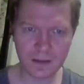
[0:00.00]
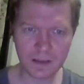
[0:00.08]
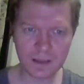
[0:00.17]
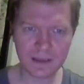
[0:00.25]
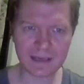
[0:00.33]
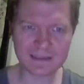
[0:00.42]

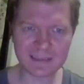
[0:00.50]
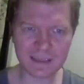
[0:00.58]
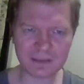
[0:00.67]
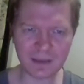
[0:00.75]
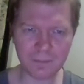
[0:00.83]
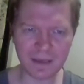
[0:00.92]
Yeah, I typed
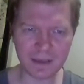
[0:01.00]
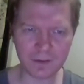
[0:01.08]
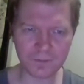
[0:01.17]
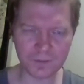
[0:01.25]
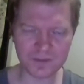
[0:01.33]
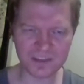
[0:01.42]
Commander
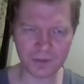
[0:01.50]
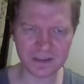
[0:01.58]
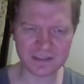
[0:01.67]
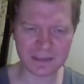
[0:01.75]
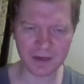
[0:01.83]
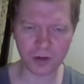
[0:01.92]
for some
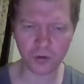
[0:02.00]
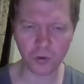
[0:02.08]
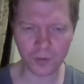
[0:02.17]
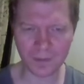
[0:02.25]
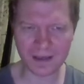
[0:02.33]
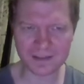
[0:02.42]
reason. I meant
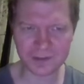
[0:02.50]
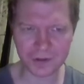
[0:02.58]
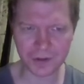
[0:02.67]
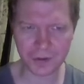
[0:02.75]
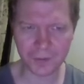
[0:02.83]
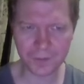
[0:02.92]
Quartermaster here.